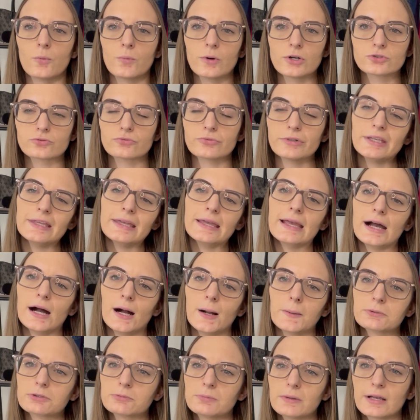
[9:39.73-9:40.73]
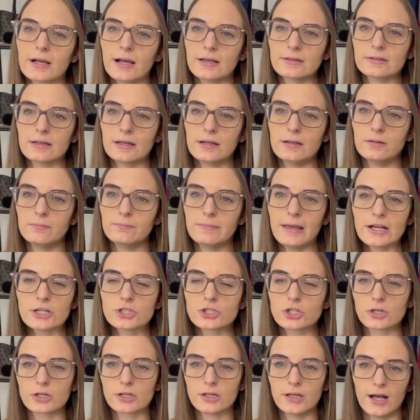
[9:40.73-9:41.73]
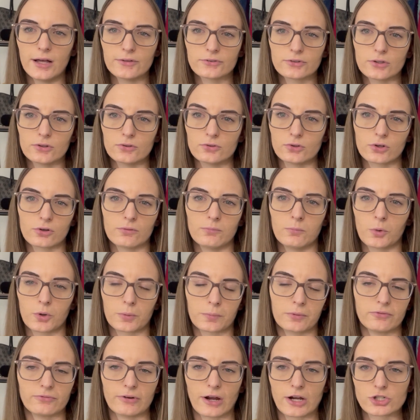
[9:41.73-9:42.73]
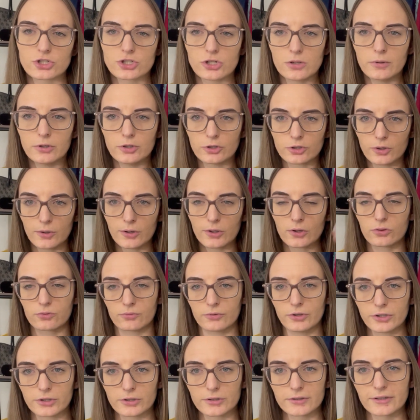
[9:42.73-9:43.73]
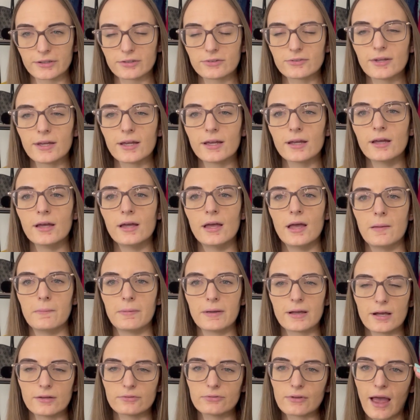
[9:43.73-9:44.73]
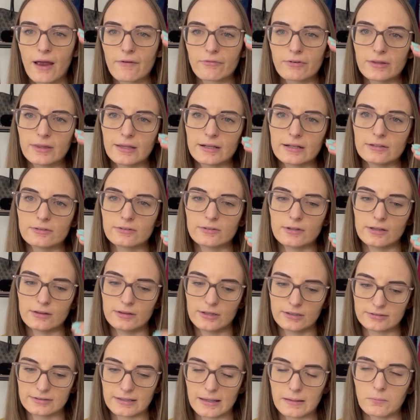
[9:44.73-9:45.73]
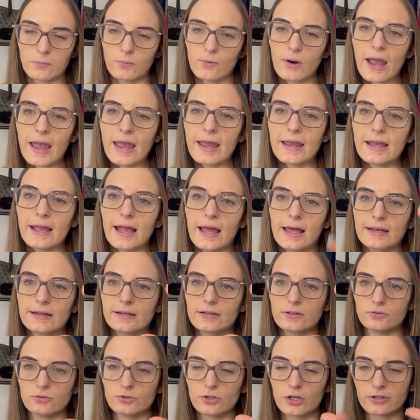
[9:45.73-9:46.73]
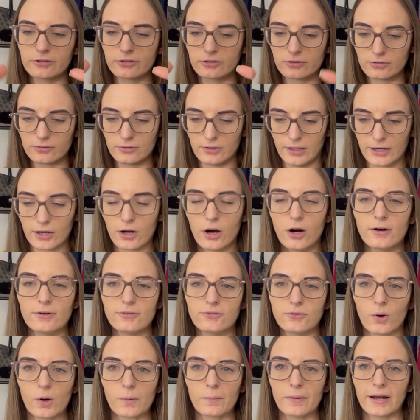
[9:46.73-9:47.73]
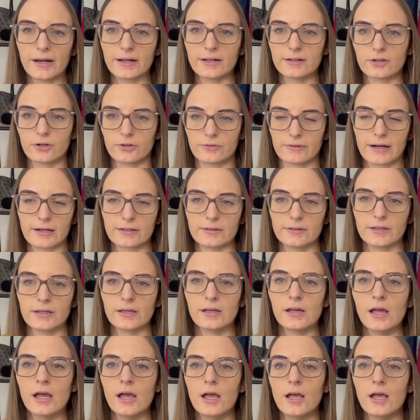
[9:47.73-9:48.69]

which really helps because it makes your closet look more professional when you're going through your listing, because everything is the same way and it looks like all formatted correctly.